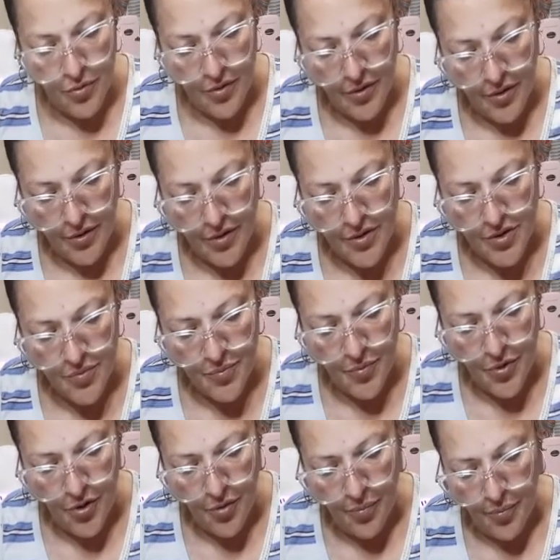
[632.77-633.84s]
Look at this
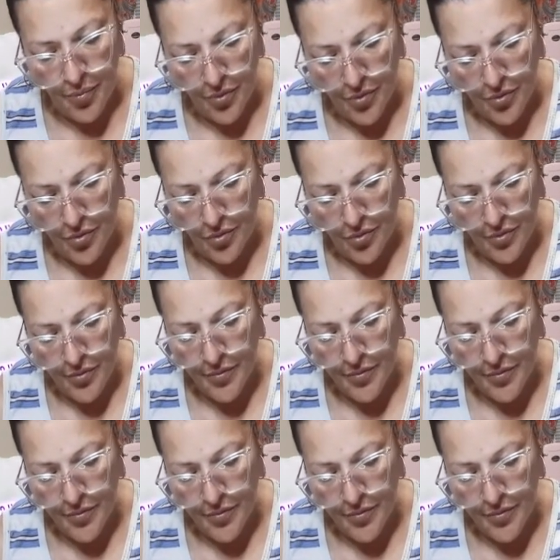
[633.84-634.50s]
purple.